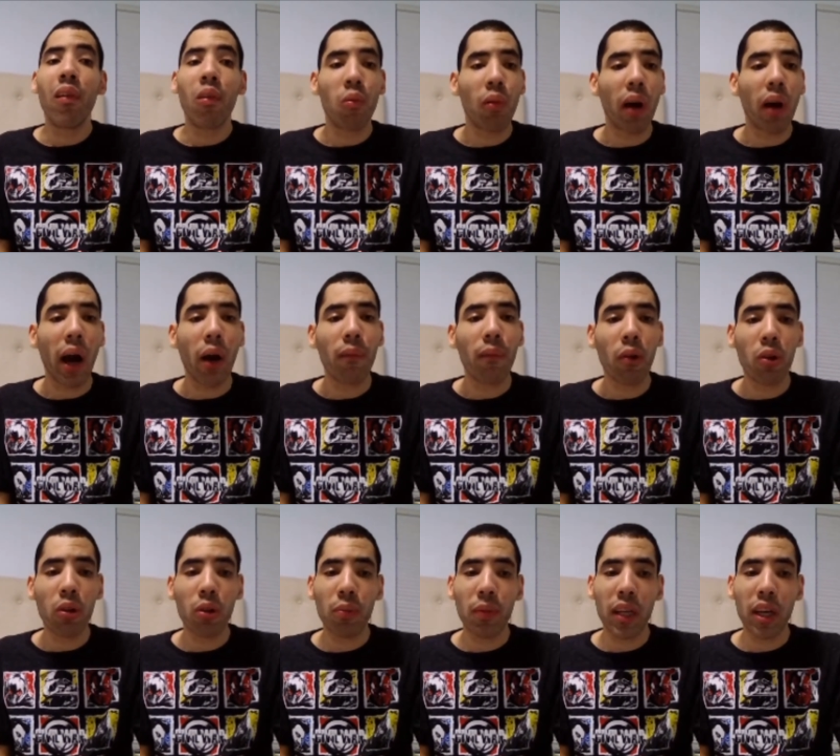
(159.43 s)
Well,
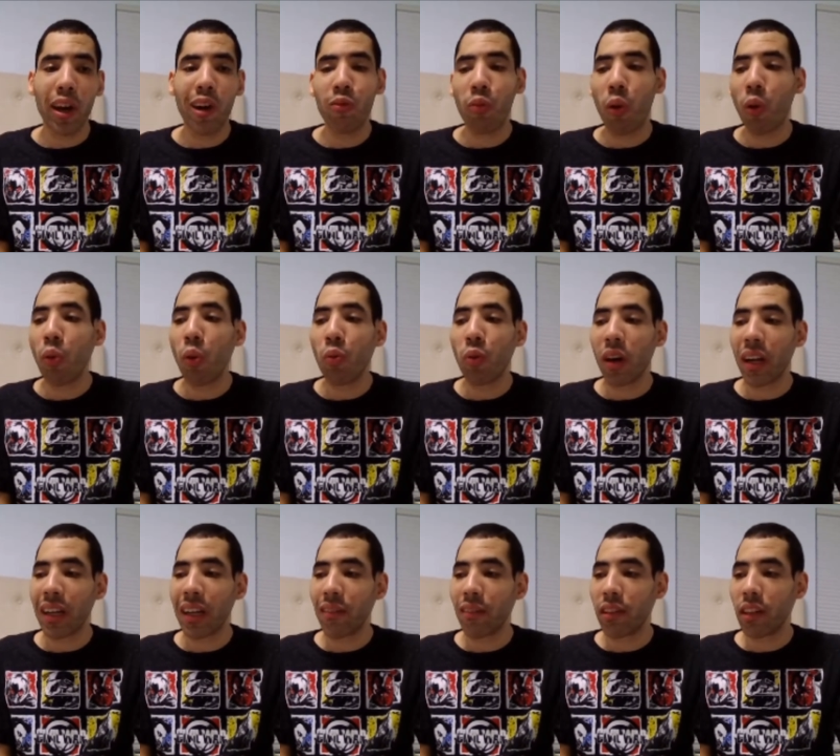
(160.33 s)
mostly because World War I
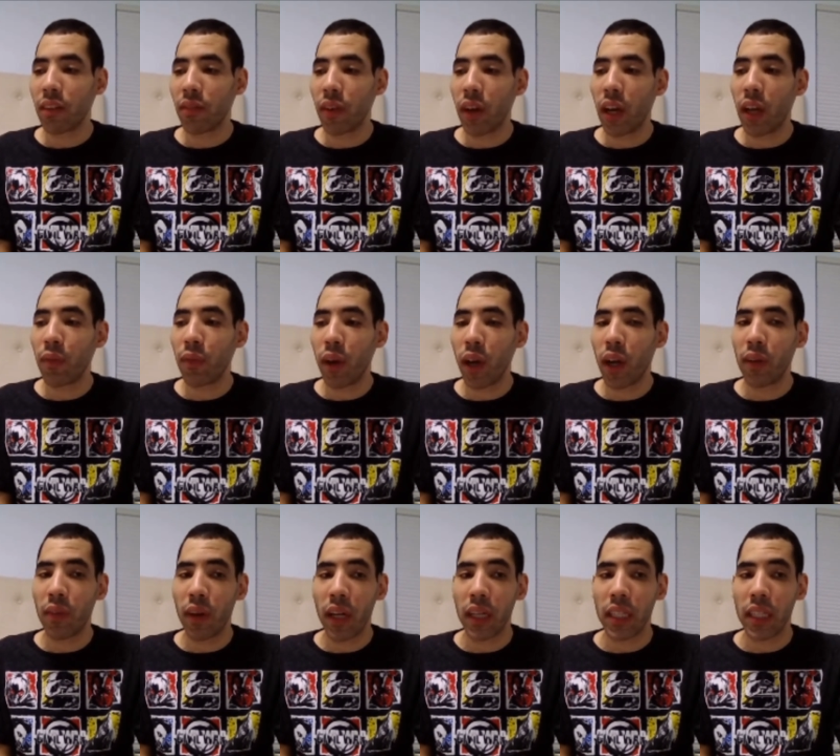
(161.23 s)
was a very,
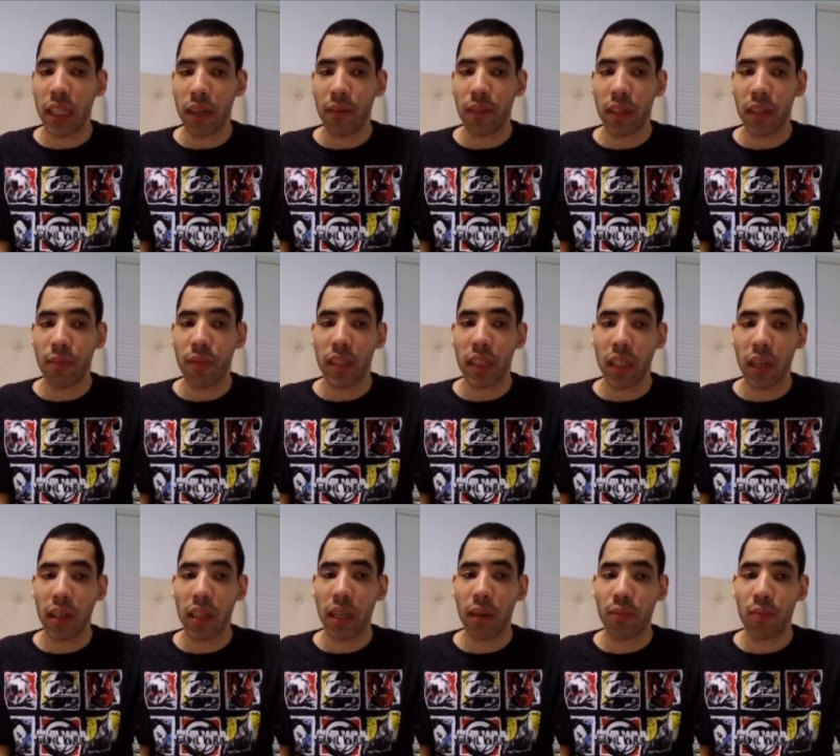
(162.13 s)
very different
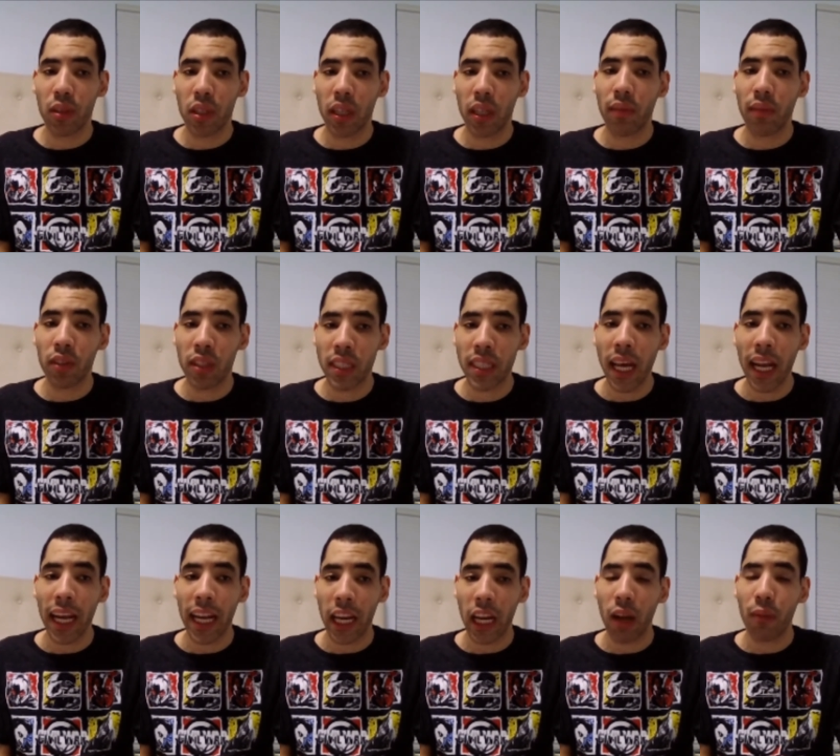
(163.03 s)
type of
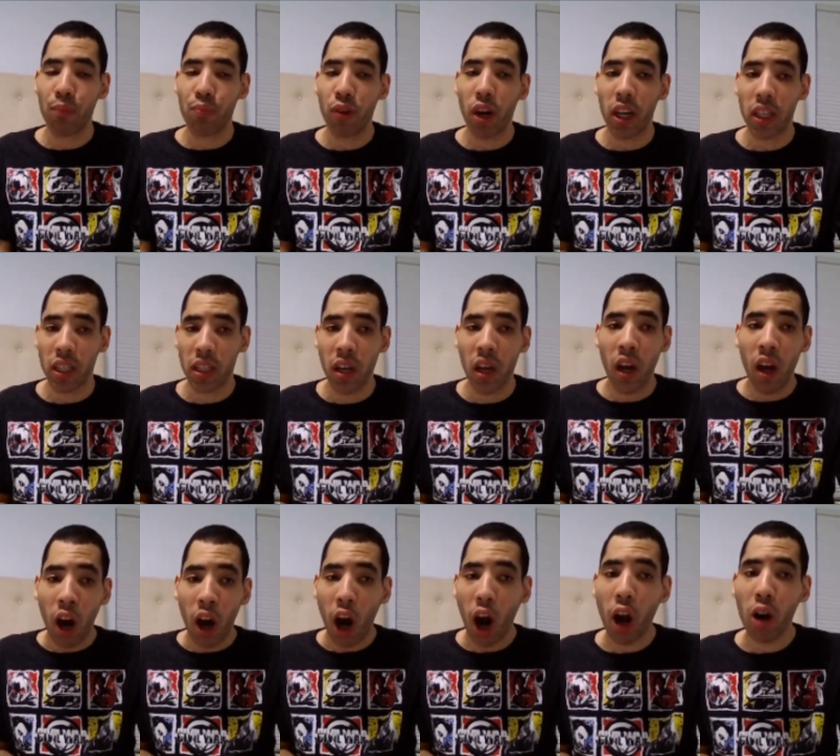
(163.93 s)
setting. And plus,
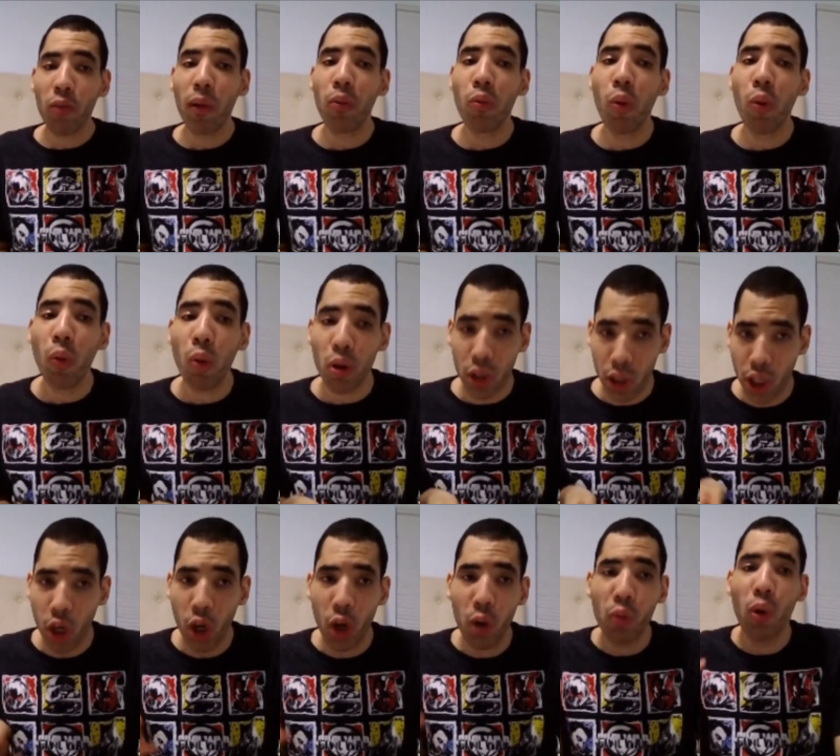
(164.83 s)
unlike World War
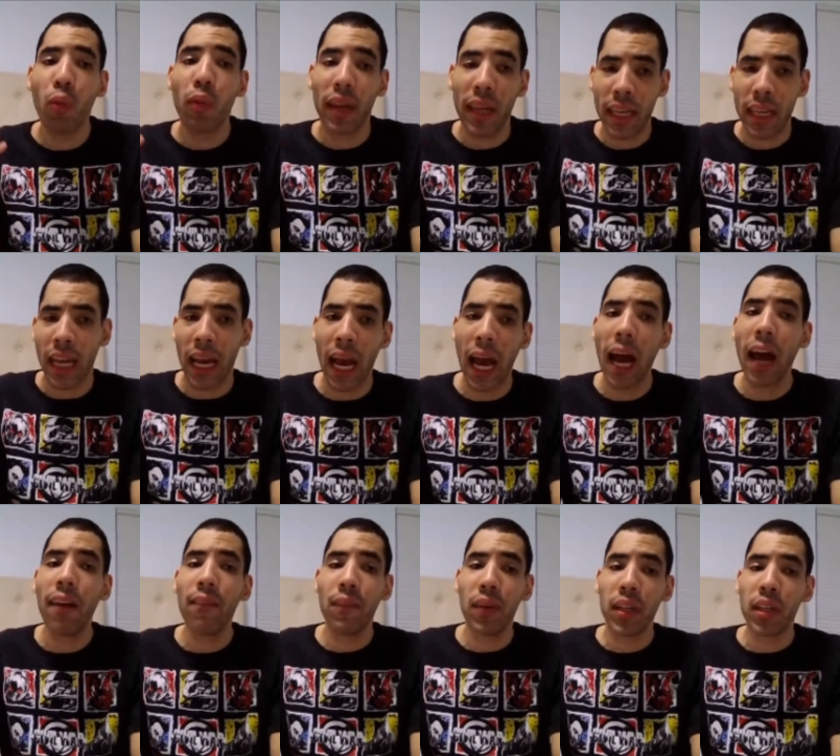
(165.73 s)
II, where we
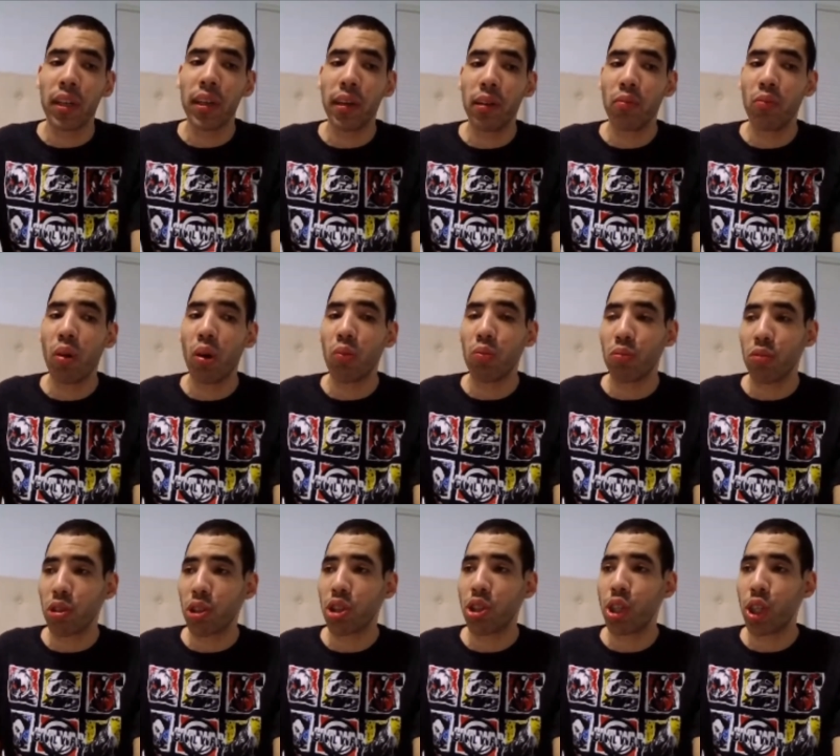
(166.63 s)
had basically, well,
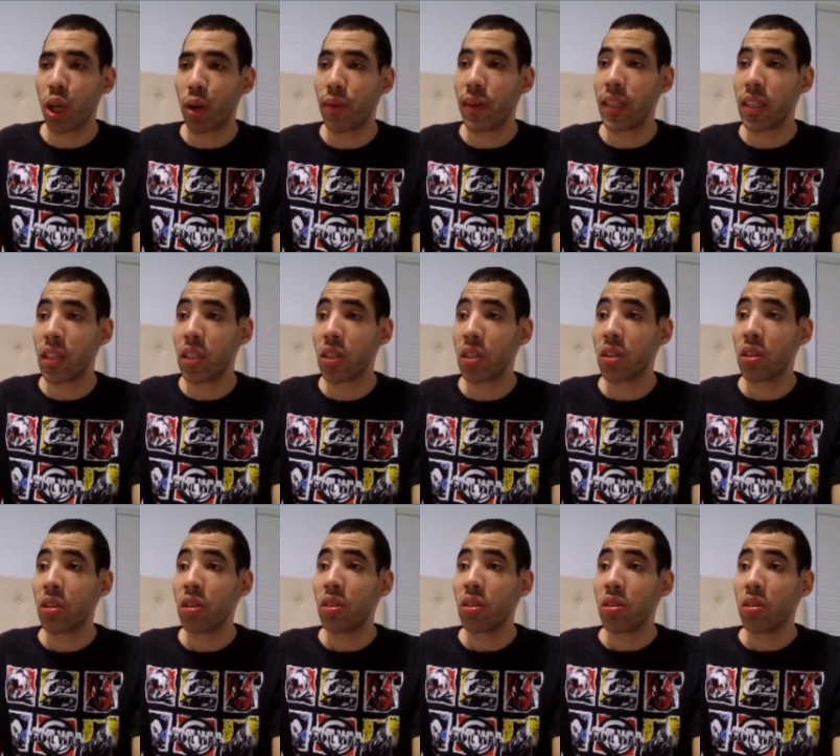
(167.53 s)
Germans
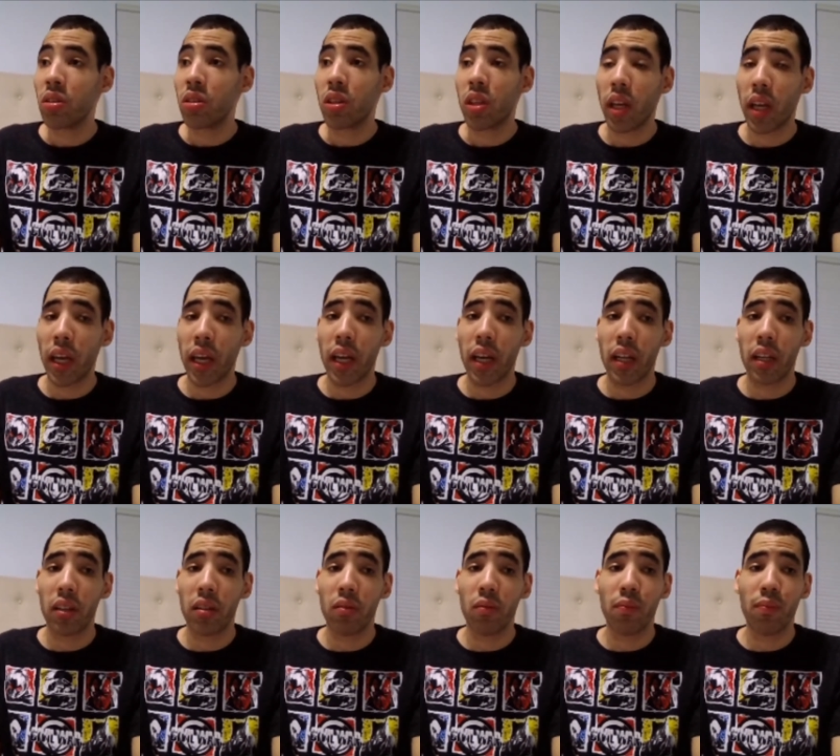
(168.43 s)

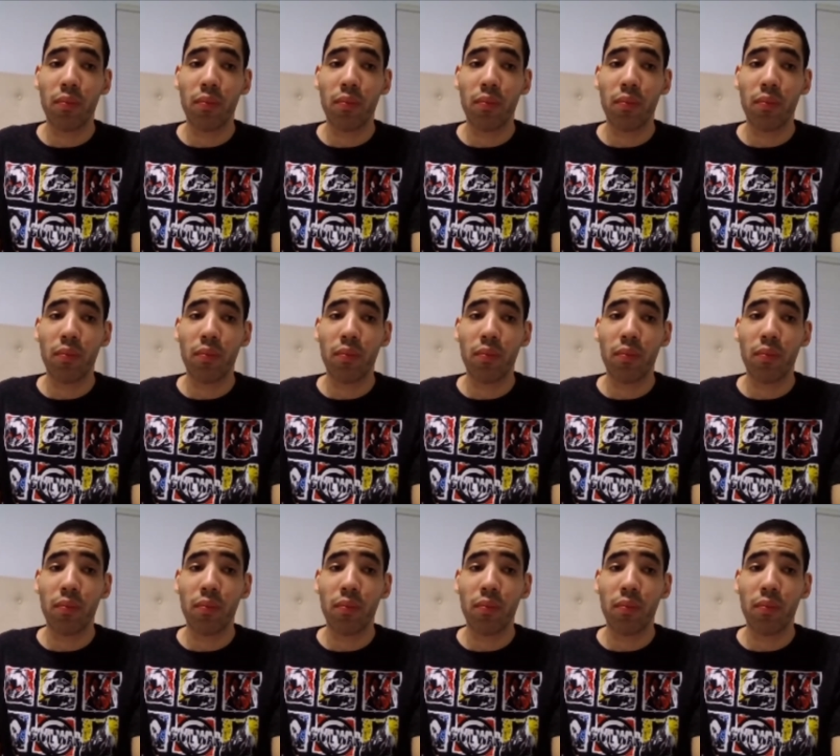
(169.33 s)
and